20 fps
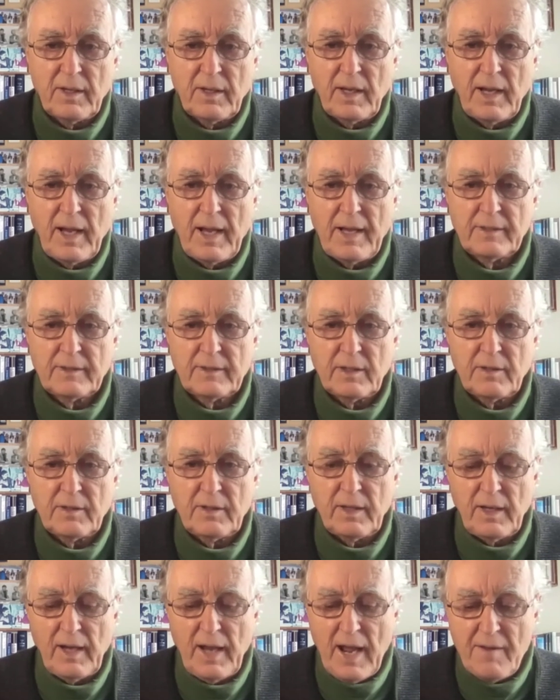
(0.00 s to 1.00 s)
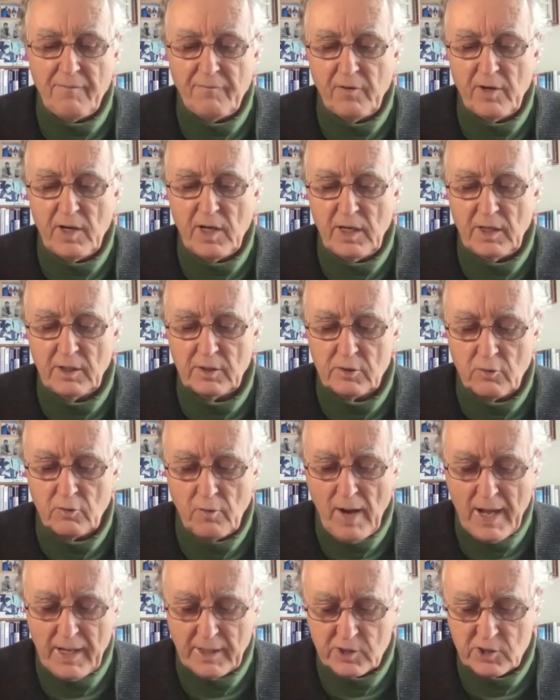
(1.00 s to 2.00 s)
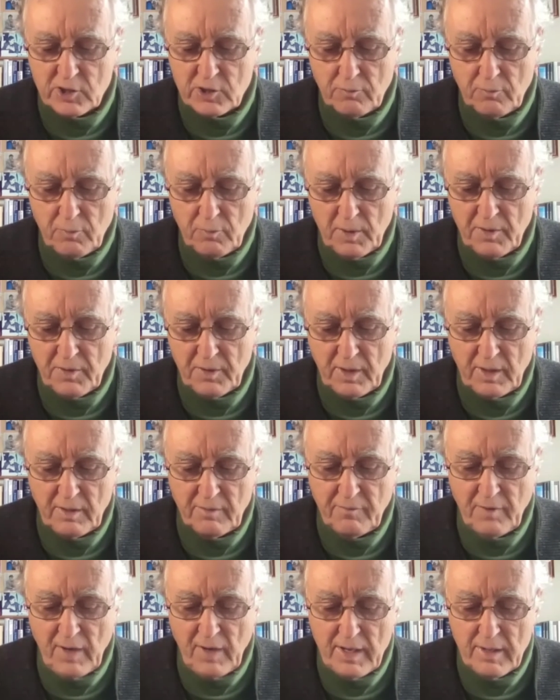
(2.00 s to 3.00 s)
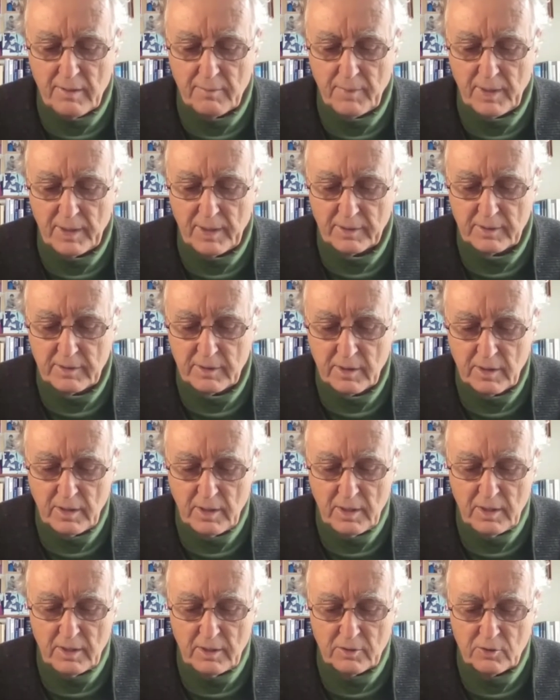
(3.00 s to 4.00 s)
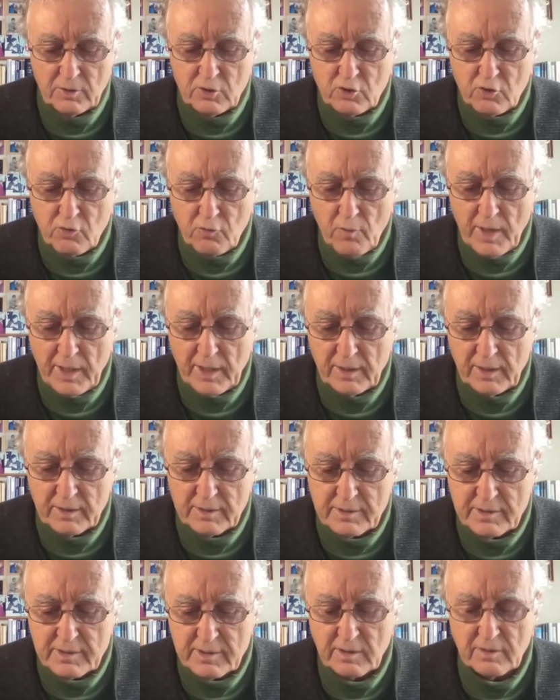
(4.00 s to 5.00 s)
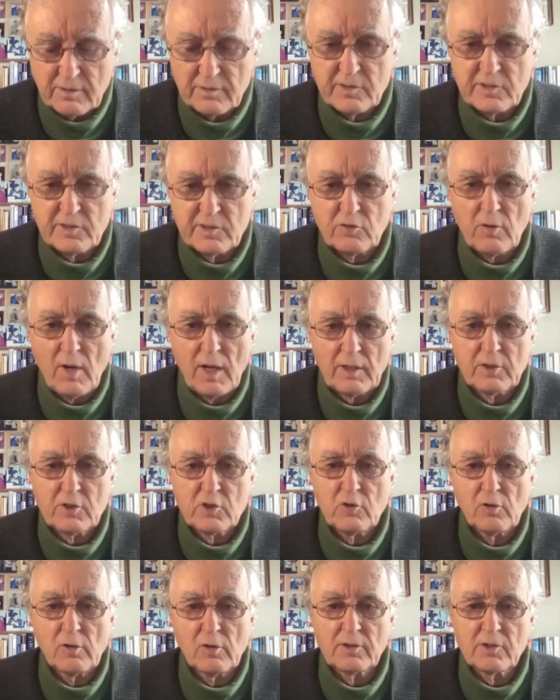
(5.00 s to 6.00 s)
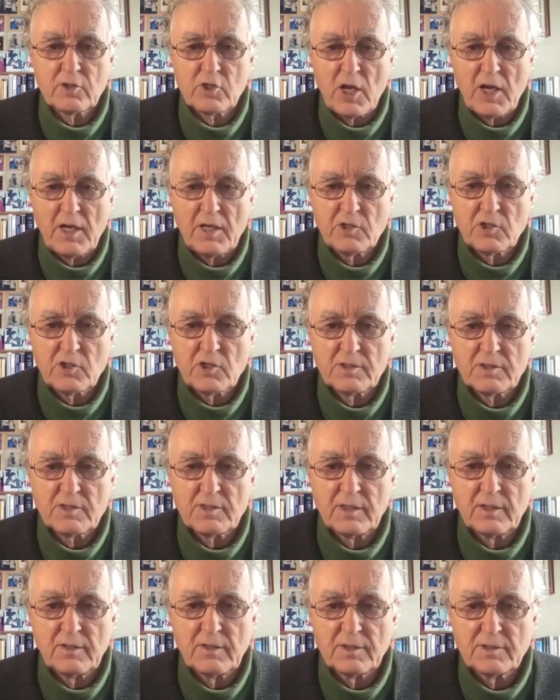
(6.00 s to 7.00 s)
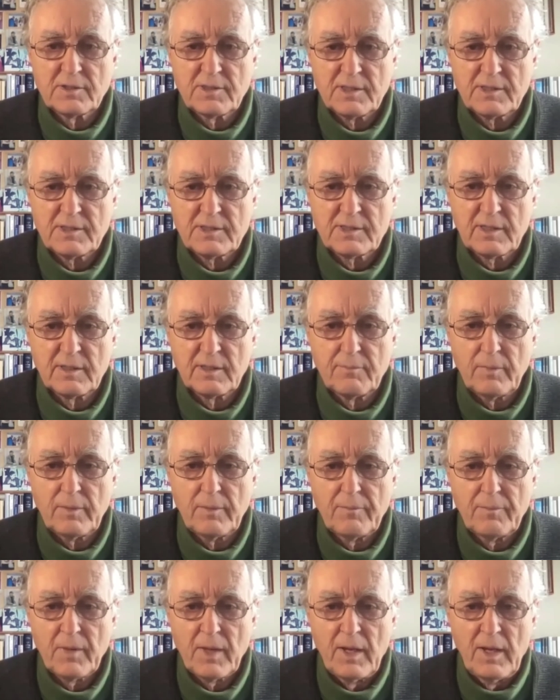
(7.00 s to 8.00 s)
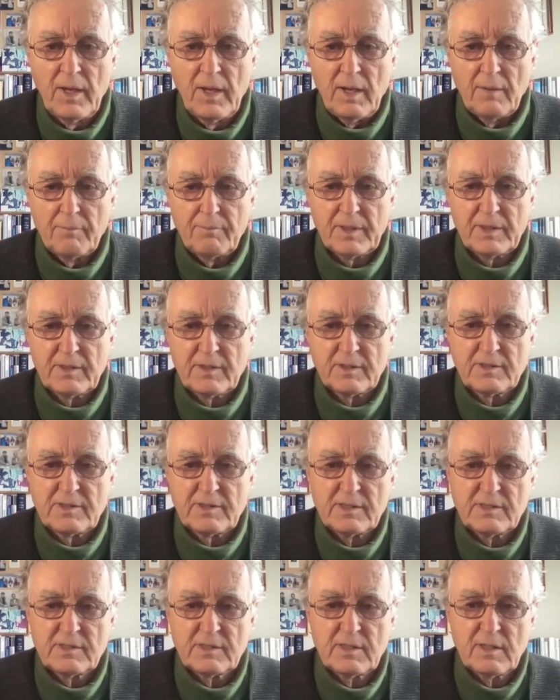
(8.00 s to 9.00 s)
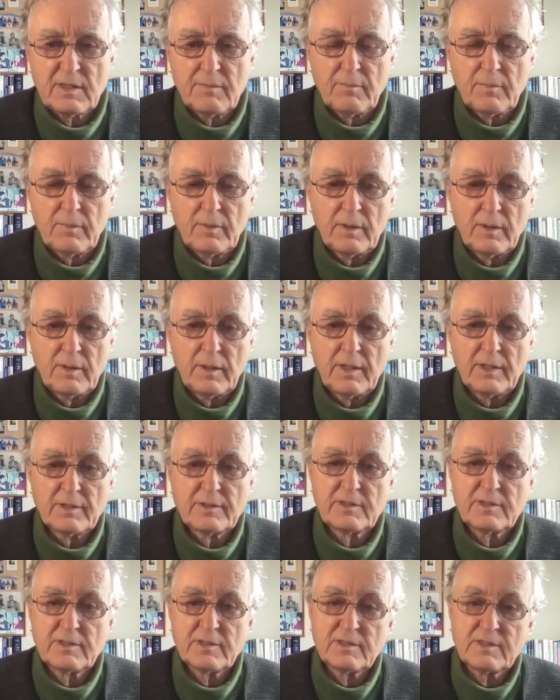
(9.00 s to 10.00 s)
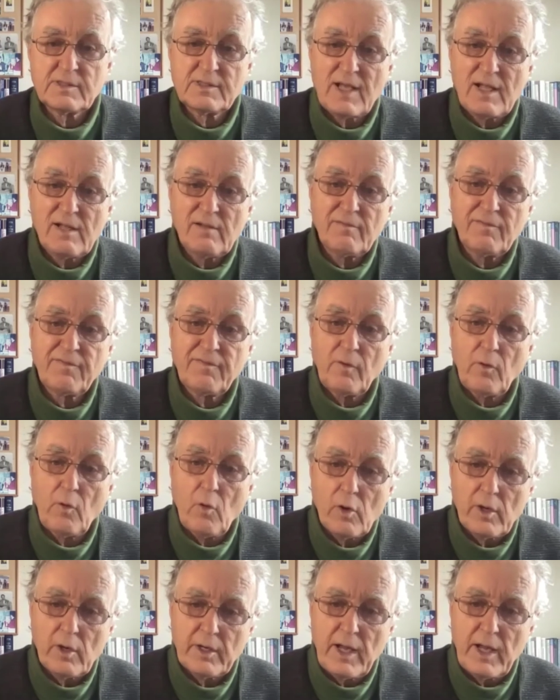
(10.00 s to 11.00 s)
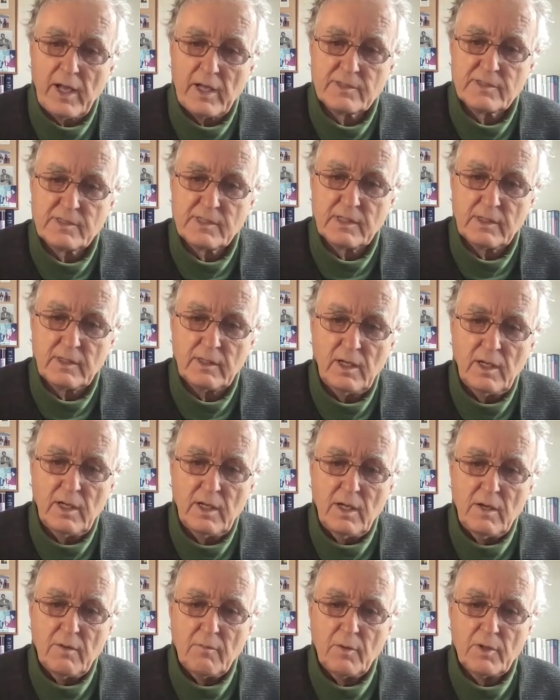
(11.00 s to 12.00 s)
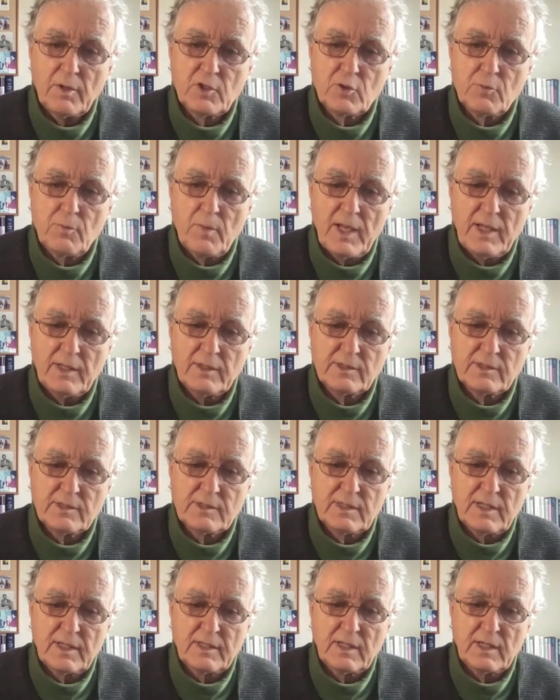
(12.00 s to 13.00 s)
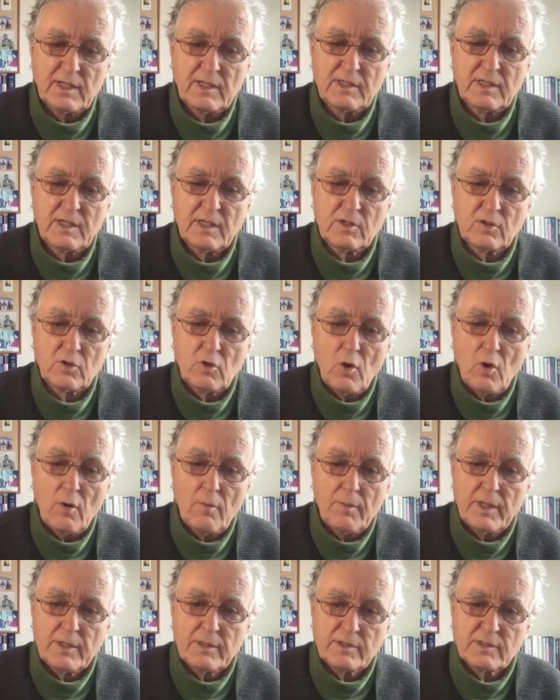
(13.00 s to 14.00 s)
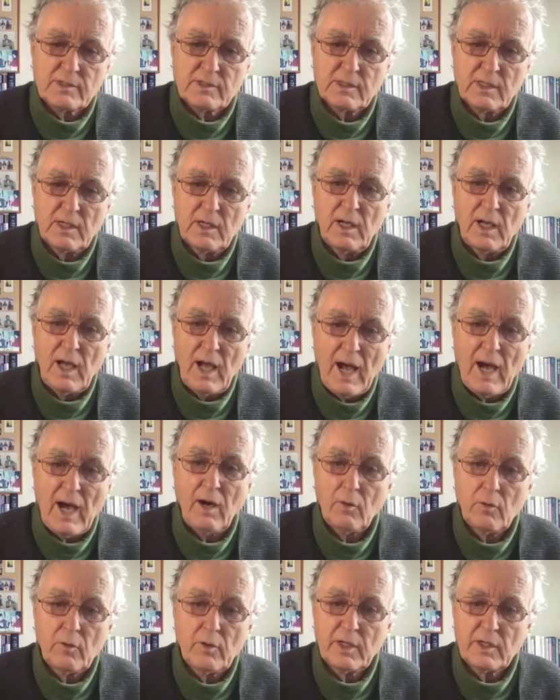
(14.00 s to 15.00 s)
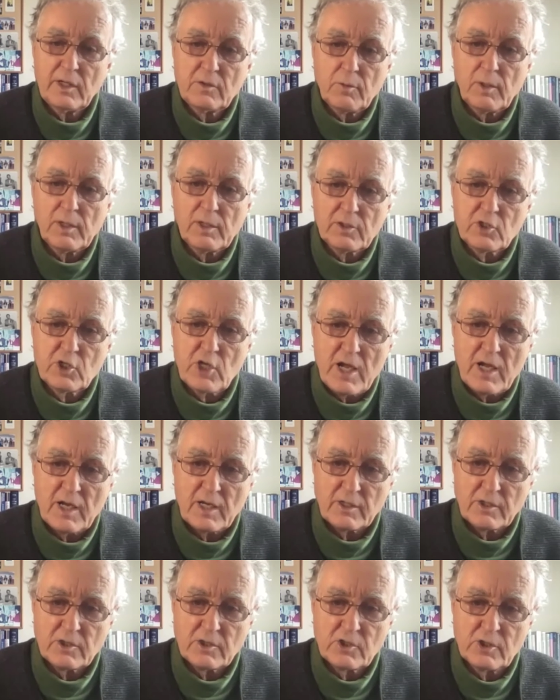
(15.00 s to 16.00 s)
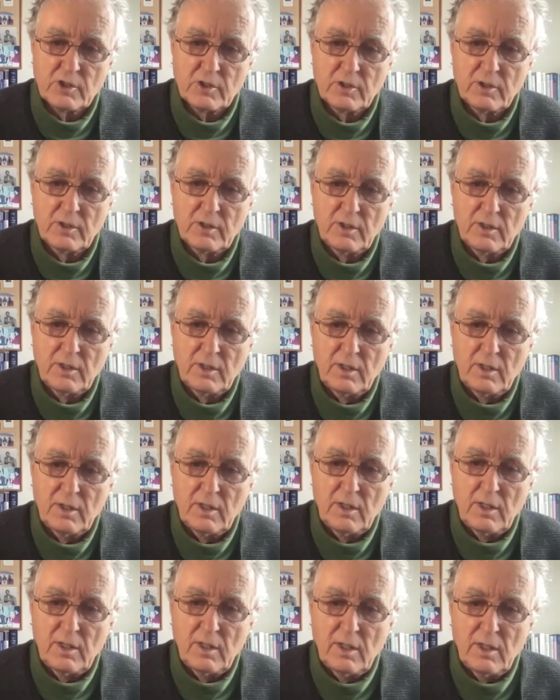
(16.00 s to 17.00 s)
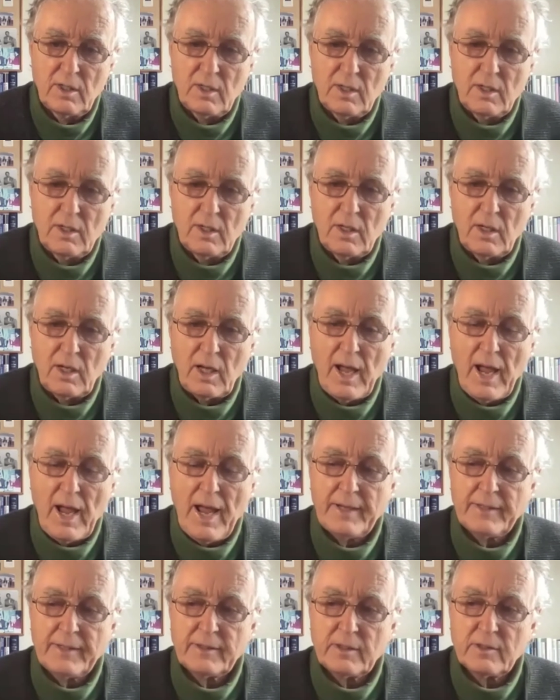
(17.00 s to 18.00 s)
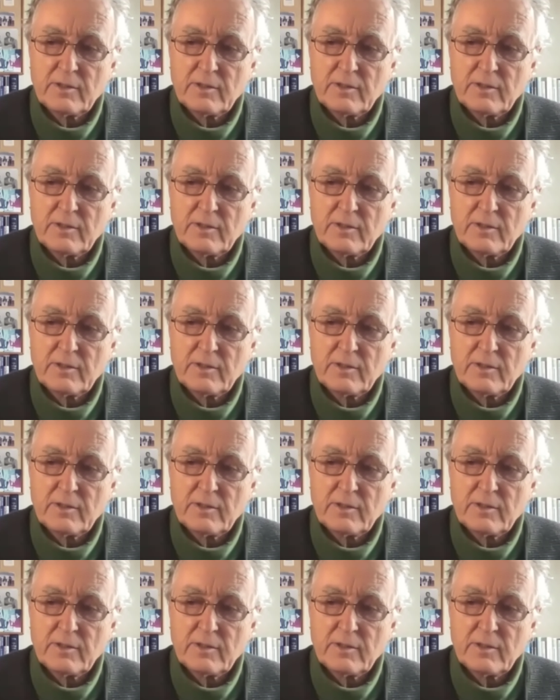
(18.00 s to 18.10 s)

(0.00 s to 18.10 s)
and every interaction with the environment triggers structural changes in the system, but the system is self-organizing, which means that it determines how it will change. And